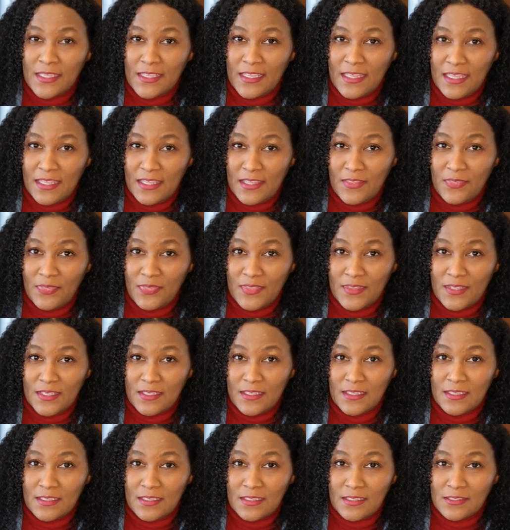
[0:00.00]
in
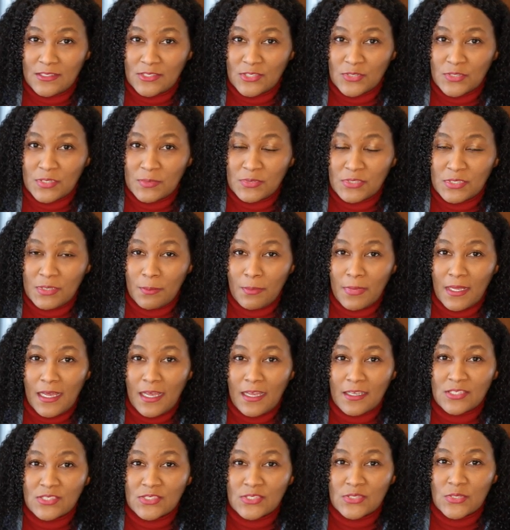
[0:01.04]
the description
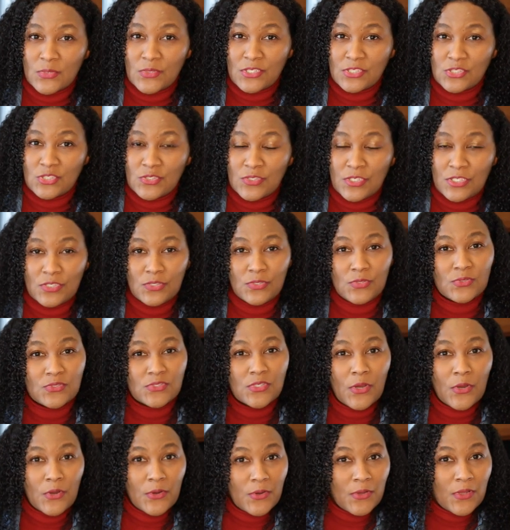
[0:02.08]
box so that you can use
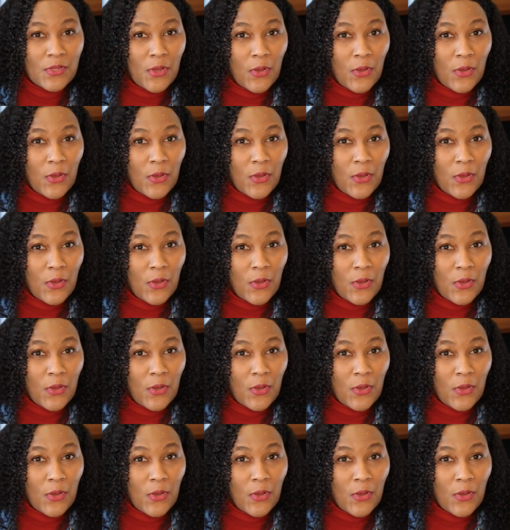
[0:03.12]
her